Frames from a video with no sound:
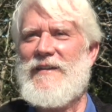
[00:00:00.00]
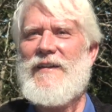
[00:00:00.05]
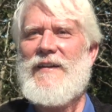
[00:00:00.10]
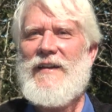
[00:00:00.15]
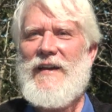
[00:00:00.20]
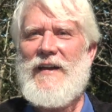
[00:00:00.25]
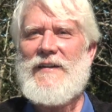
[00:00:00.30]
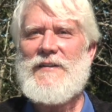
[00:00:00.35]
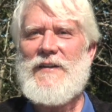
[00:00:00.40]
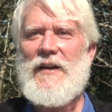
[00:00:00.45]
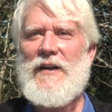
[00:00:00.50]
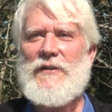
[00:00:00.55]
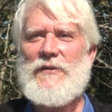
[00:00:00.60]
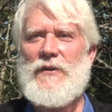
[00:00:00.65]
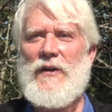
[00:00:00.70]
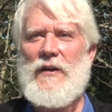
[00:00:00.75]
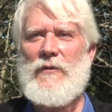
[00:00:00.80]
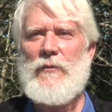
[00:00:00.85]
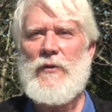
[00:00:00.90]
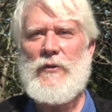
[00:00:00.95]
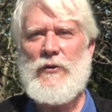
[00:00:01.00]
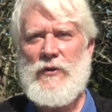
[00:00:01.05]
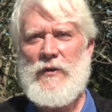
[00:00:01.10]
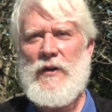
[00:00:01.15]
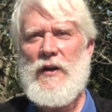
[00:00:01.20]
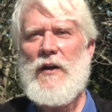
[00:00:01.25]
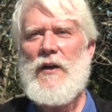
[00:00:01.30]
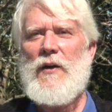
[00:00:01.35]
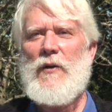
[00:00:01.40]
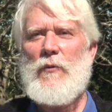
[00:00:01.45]
that's us, right?
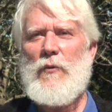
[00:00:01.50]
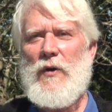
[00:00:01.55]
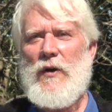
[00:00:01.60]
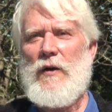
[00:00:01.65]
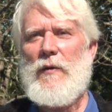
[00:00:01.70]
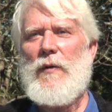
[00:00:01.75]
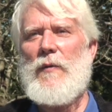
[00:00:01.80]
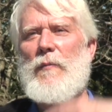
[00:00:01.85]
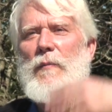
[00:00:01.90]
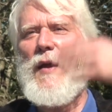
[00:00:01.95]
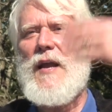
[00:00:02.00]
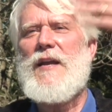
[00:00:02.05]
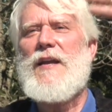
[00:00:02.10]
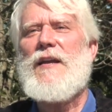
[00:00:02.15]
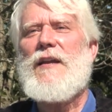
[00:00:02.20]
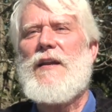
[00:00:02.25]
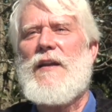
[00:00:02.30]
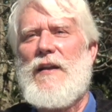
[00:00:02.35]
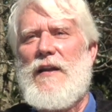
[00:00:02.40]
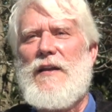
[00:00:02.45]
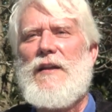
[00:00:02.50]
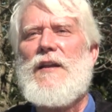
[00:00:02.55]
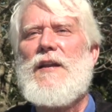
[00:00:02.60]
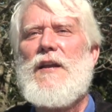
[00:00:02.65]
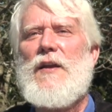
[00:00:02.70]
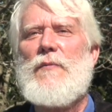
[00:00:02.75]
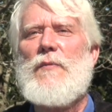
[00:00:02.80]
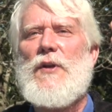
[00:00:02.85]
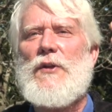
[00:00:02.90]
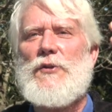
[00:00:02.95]
We're making it in the
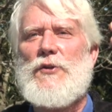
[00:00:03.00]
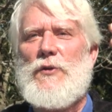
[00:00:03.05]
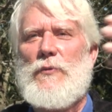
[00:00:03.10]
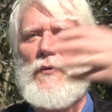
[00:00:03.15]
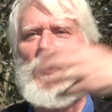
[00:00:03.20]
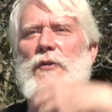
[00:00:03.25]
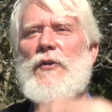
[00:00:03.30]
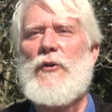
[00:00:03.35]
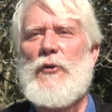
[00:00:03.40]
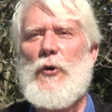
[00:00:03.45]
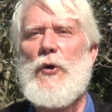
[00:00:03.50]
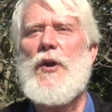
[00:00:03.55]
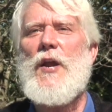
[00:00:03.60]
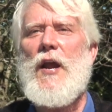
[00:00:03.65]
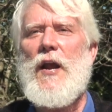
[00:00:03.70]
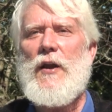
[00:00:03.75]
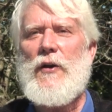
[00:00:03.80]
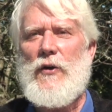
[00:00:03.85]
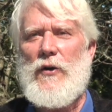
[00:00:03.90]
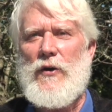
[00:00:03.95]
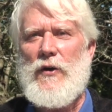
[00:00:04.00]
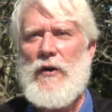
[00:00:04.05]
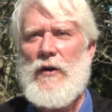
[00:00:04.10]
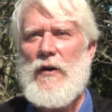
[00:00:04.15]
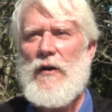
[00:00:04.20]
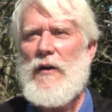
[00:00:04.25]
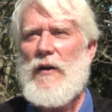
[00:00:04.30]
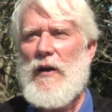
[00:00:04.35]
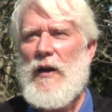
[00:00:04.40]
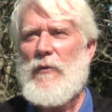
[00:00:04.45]
image. We're the creator,
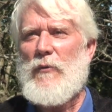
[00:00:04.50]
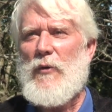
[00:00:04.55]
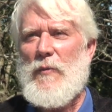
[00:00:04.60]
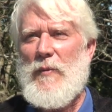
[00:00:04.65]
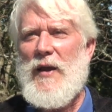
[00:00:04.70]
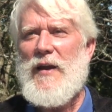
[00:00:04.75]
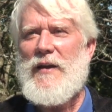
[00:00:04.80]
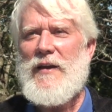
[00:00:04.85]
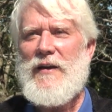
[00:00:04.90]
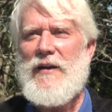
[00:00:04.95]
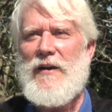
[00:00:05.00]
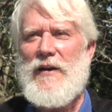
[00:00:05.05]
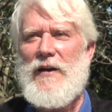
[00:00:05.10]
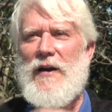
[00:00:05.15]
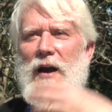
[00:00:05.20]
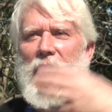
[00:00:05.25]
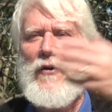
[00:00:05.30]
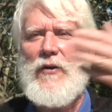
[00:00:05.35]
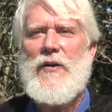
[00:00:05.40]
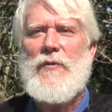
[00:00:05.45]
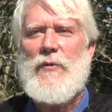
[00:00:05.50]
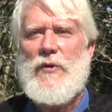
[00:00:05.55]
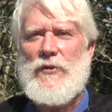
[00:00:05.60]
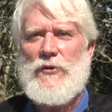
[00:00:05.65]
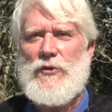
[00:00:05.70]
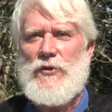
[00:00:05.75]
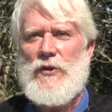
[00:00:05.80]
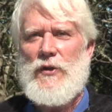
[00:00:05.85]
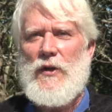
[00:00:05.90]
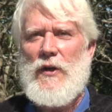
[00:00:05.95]
and we're making it in our
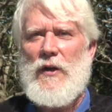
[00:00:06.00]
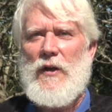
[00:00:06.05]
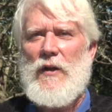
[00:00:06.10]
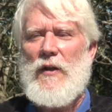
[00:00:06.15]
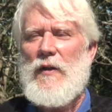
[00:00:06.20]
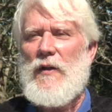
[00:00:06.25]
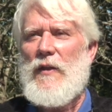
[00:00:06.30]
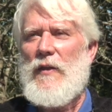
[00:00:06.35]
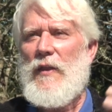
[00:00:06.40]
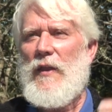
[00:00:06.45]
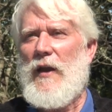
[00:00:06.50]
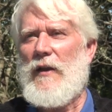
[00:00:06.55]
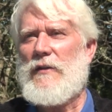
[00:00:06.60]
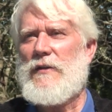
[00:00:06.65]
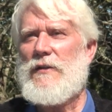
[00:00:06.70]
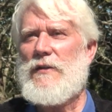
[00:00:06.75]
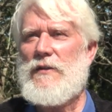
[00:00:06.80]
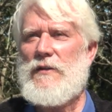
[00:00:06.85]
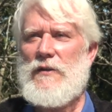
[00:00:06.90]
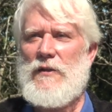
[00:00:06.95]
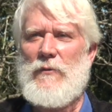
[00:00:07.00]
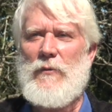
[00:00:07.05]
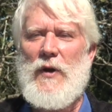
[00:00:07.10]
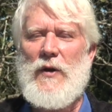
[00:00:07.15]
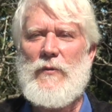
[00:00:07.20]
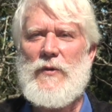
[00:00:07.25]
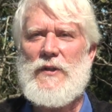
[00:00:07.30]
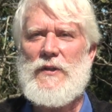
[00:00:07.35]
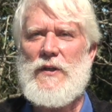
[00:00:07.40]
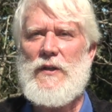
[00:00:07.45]
image. That's the way
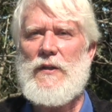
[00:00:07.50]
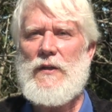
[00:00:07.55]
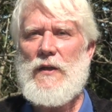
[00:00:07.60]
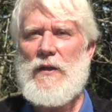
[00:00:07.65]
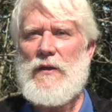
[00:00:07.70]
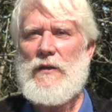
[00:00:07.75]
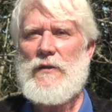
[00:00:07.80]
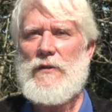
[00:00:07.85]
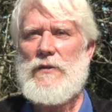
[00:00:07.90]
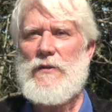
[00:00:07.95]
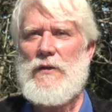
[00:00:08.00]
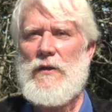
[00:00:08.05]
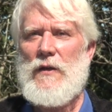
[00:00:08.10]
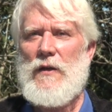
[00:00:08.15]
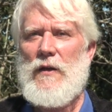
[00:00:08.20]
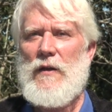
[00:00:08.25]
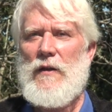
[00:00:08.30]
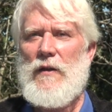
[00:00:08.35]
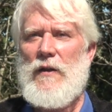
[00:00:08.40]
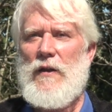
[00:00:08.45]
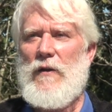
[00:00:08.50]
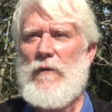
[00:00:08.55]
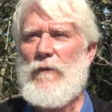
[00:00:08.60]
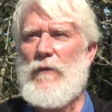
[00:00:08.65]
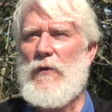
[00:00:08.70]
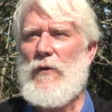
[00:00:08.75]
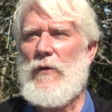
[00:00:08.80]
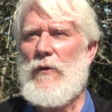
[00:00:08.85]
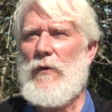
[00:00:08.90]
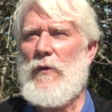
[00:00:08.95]
we see things. If
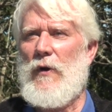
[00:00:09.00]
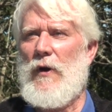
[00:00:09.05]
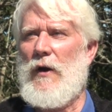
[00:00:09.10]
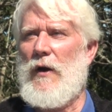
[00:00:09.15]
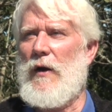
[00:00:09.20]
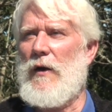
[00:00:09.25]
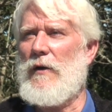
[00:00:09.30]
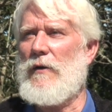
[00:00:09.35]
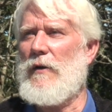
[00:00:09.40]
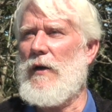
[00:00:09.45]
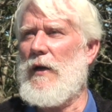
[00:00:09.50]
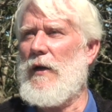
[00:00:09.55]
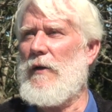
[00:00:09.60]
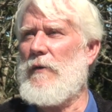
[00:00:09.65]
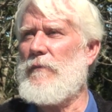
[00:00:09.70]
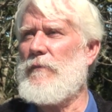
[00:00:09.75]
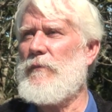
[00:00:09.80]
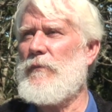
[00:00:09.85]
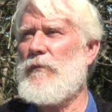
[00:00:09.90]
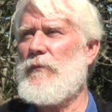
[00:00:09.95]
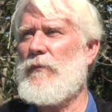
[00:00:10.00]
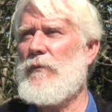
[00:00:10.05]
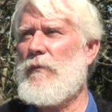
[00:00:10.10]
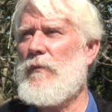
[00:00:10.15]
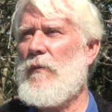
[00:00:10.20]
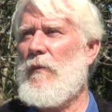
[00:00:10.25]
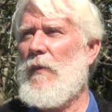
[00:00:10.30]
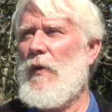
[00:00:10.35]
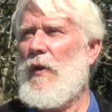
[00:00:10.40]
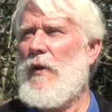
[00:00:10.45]
you are,
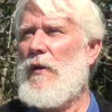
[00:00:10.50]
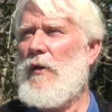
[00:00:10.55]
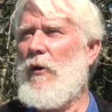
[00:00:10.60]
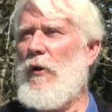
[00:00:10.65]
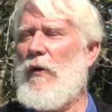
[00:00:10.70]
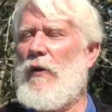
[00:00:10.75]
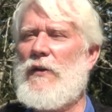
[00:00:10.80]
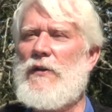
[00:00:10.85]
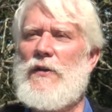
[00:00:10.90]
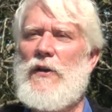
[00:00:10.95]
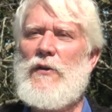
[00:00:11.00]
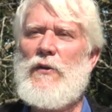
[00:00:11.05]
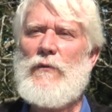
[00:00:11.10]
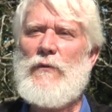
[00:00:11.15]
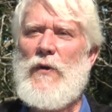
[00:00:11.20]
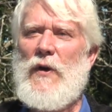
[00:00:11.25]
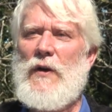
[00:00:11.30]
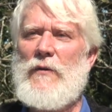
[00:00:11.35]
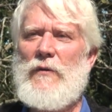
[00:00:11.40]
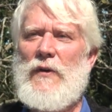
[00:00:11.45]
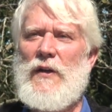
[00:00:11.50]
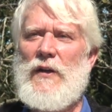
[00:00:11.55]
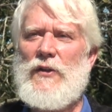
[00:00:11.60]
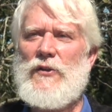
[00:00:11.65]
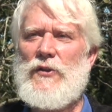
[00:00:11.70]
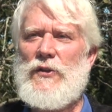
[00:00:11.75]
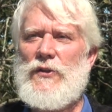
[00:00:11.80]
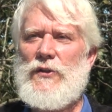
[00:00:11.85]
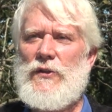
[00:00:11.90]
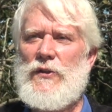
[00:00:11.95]
let's say you're very
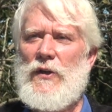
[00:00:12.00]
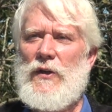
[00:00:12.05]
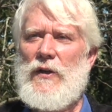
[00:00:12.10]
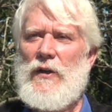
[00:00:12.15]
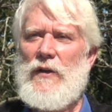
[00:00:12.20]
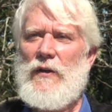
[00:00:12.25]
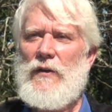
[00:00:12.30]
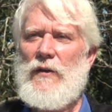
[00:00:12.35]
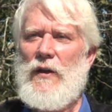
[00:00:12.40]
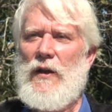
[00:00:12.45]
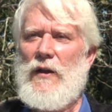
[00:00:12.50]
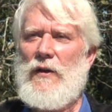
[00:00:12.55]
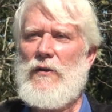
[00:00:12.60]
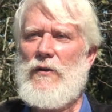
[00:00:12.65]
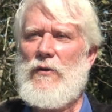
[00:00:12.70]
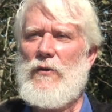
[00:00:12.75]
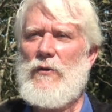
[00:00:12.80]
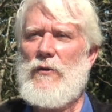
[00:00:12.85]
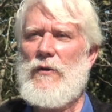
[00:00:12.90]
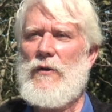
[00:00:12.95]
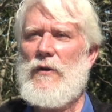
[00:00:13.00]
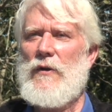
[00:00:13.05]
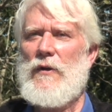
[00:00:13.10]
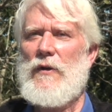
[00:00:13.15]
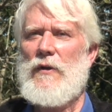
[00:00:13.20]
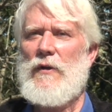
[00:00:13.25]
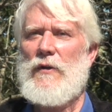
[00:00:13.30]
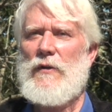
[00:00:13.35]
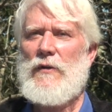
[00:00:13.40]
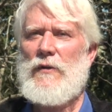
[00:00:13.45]
religious, then you
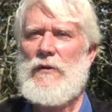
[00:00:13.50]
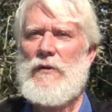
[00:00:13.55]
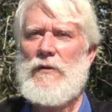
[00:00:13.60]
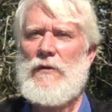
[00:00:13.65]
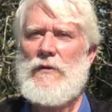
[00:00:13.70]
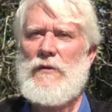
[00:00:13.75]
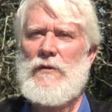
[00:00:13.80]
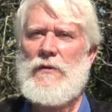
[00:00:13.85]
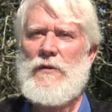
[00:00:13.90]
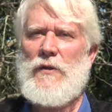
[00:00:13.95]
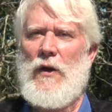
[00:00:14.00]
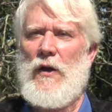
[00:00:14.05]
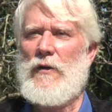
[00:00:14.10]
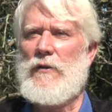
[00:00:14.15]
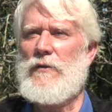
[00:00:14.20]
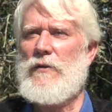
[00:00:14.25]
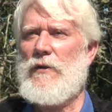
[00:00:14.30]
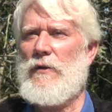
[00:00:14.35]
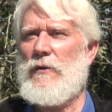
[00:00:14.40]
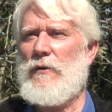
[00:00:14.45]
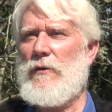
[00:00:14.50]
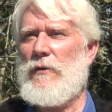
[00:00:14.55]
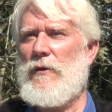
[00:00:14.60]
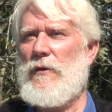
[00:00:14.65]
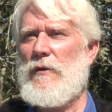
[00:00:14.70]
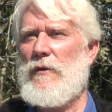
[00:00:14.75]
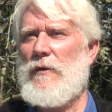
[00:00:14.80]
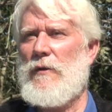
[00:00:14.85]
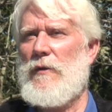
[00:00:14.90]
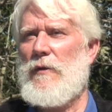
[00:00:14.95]
talk to
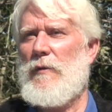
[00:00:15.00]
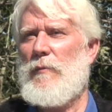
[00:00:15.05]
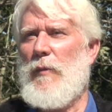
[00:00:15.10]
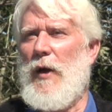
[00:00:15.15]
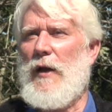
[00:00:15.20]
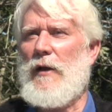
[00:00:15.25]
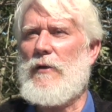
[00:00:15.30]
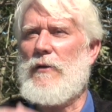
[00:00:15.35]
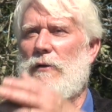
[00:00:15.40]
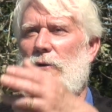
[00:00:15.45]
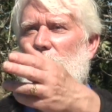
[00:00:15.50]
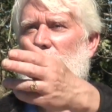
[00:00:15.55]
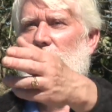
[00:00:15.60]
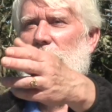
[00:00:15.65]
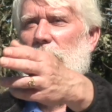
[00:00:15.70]
Michael,